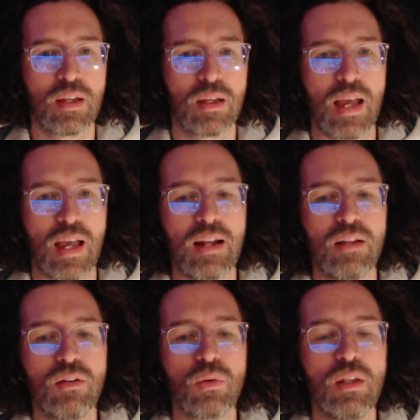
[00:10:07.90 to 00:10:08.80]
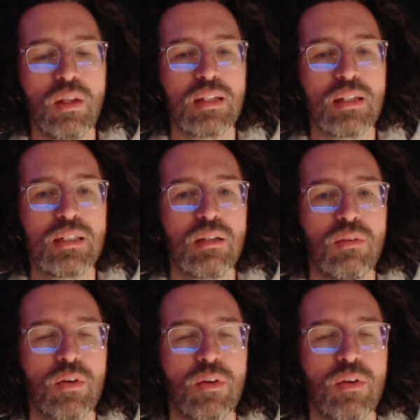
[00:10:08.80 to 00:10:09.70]
And I don't think it sits
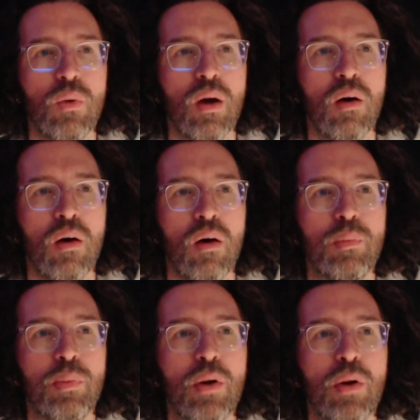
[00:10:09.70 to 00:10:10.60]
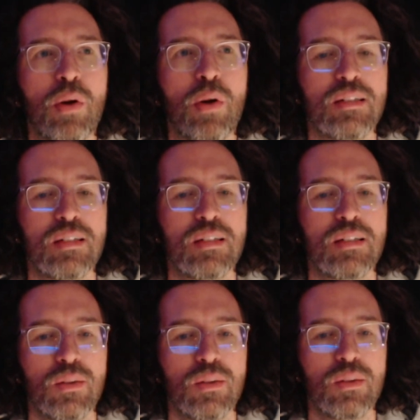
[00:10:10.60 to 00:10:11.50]
very well with practices
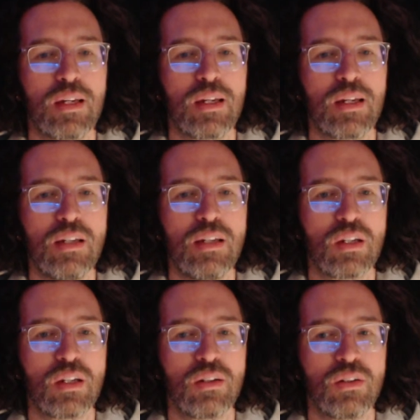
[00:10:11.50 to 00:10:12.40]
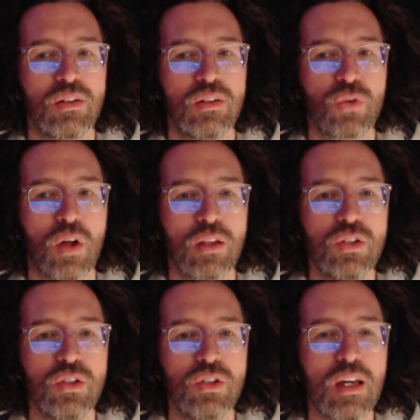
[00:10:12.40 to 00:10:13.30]
that we engage in
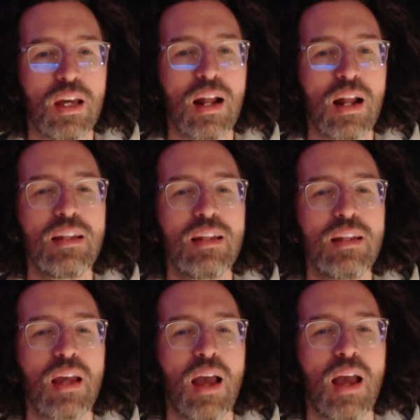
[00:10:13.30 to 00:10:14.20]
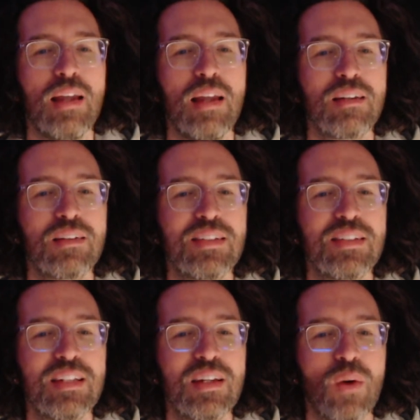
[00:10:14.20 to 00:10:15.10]
astrology. And I think it doesn't
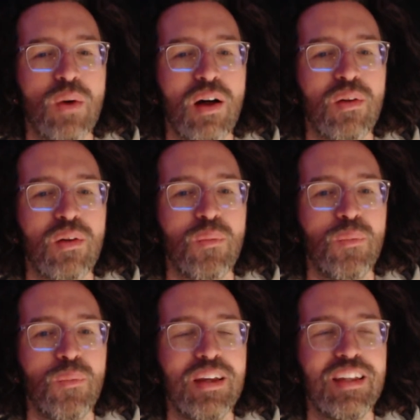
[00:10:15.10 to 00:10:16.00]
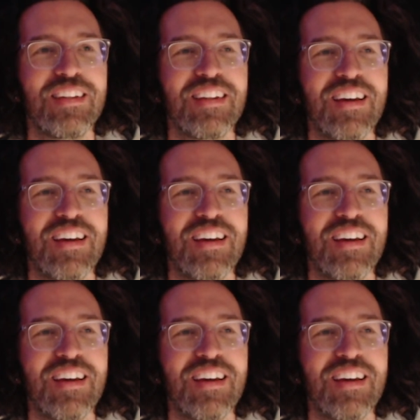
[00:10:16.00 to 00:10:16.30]
sit well with